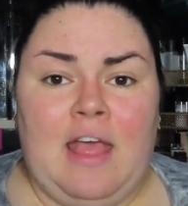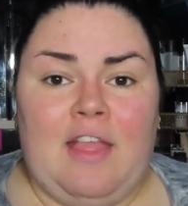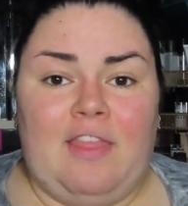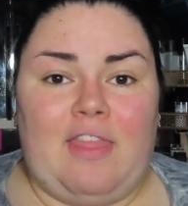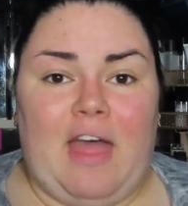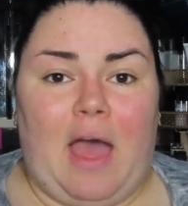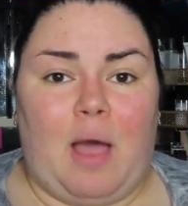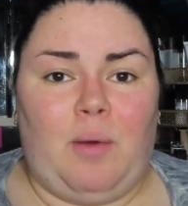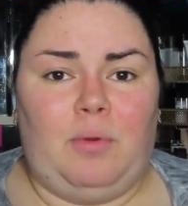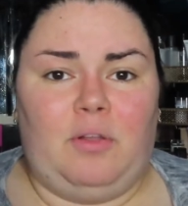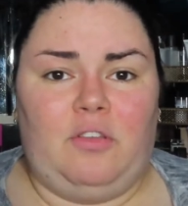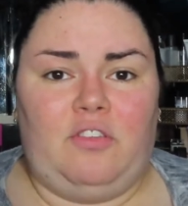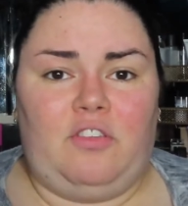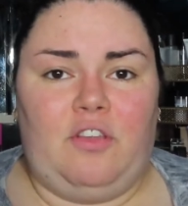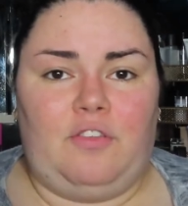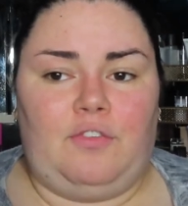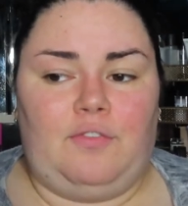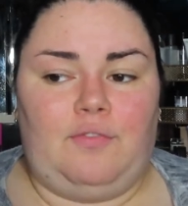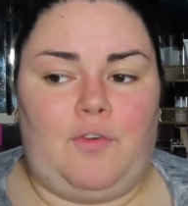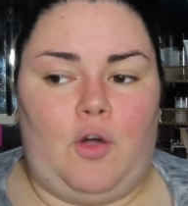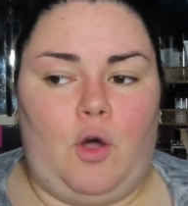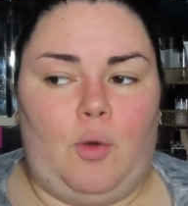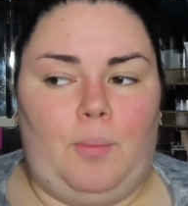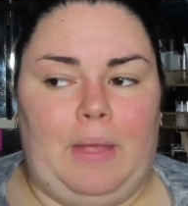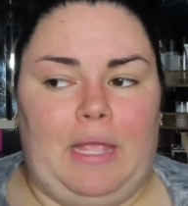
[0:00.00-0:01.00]
That one says
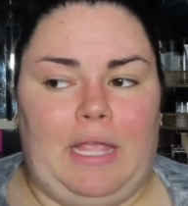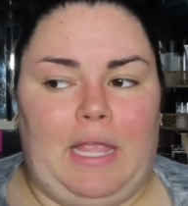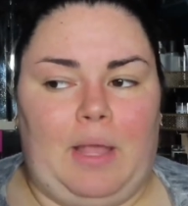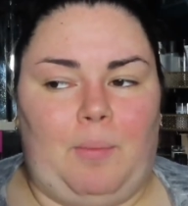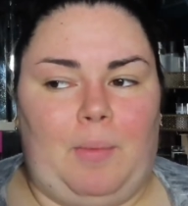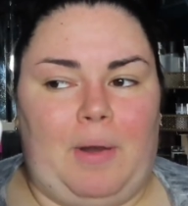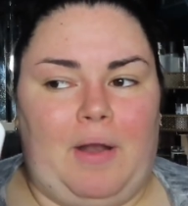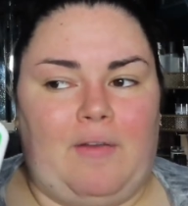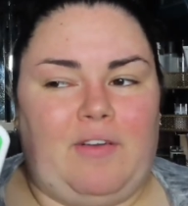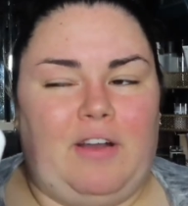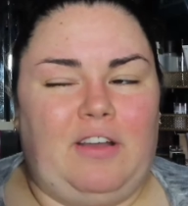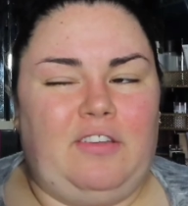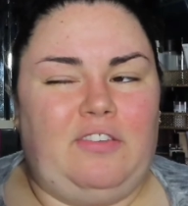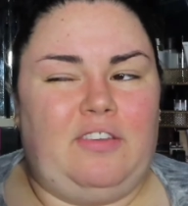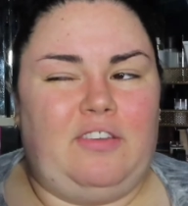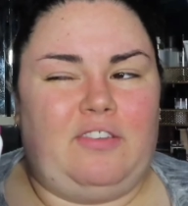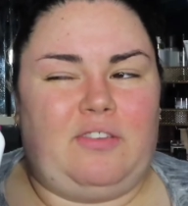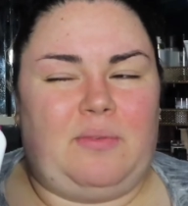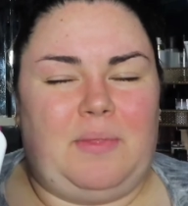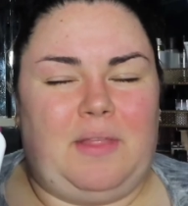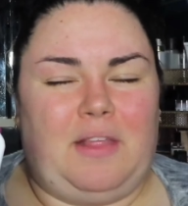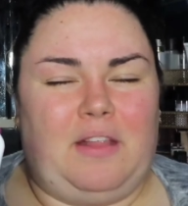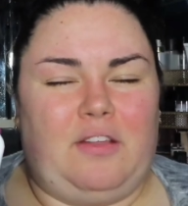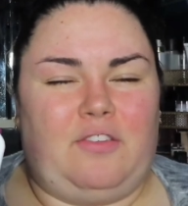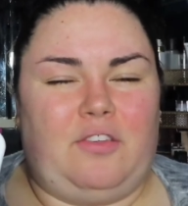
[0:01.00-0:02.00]
foaming, and whenever I see
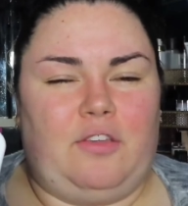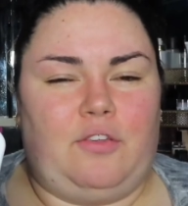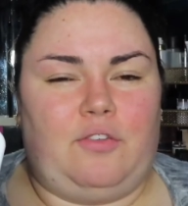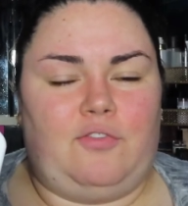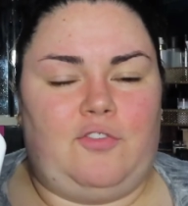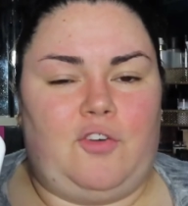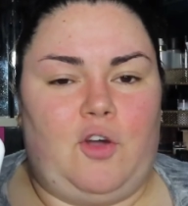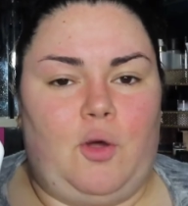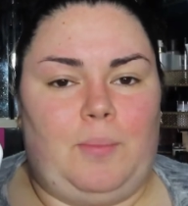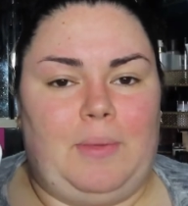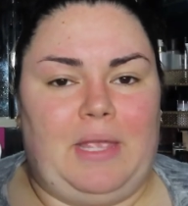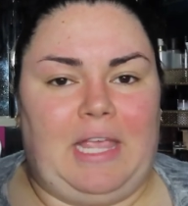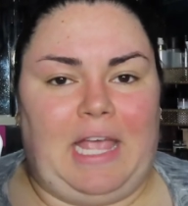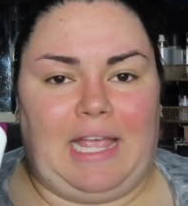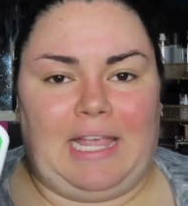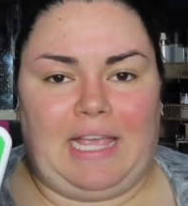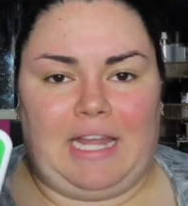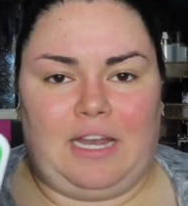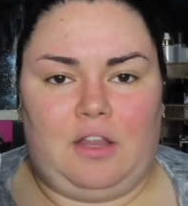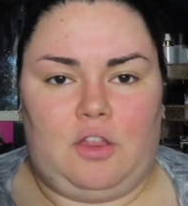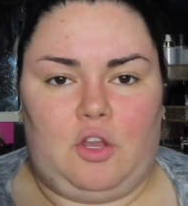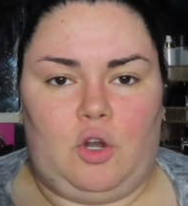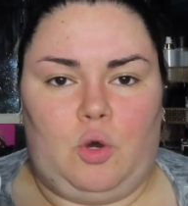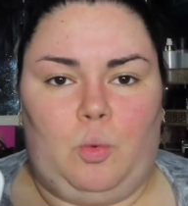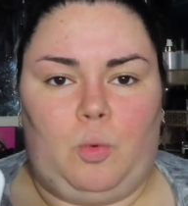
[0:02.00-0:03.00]
something that says foaming, I
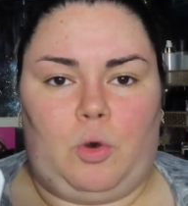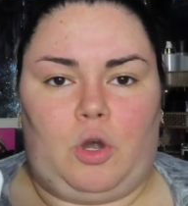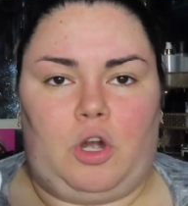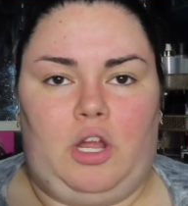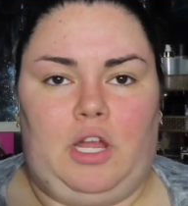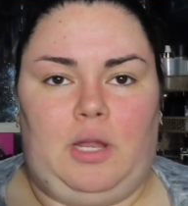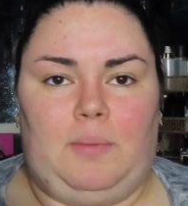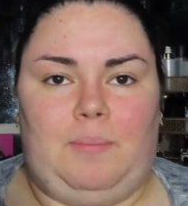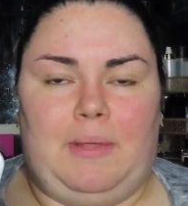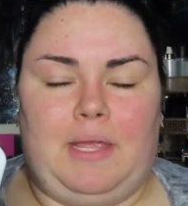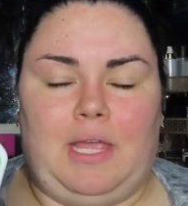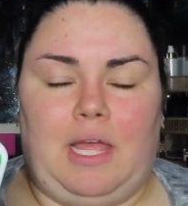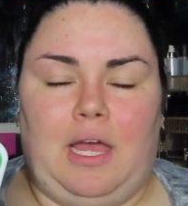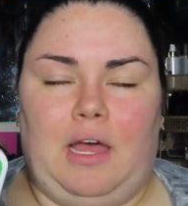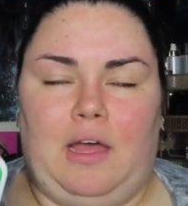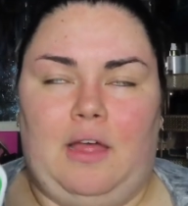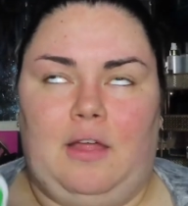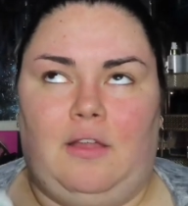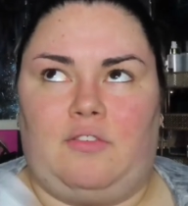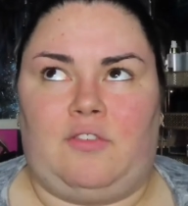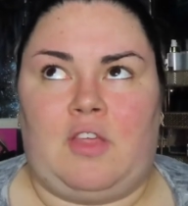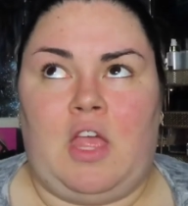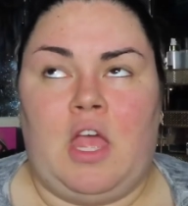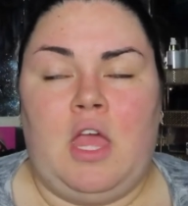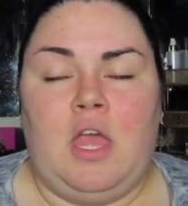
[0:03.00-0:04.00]
get a little worried
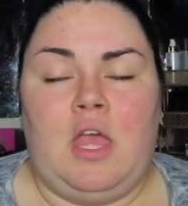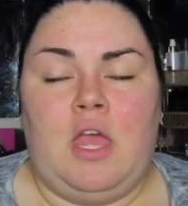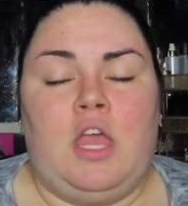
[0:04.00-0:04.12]
because